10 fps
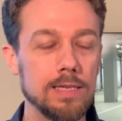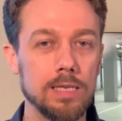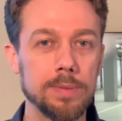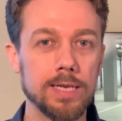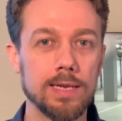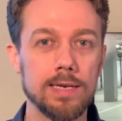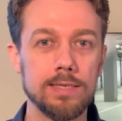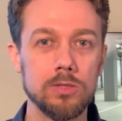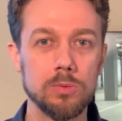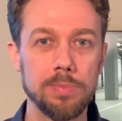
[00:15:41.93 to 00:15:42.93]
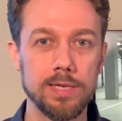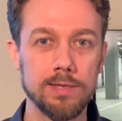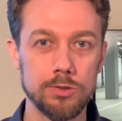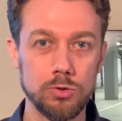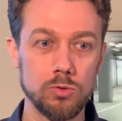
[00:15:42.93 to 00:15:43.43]
in the beginning I needed to pay
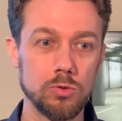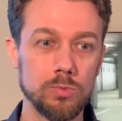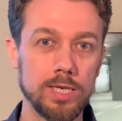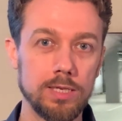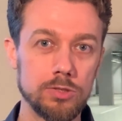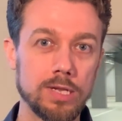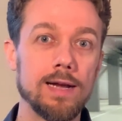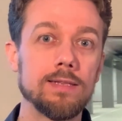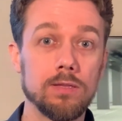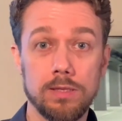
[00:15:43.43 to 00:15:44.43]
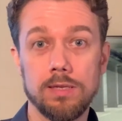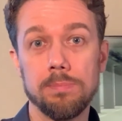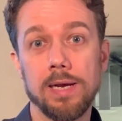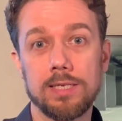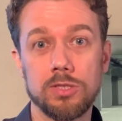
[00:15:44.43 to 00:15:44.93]
attention to really slide on the
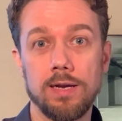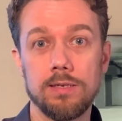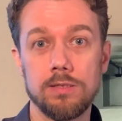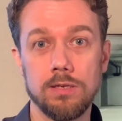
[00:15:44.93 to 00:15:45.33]
back side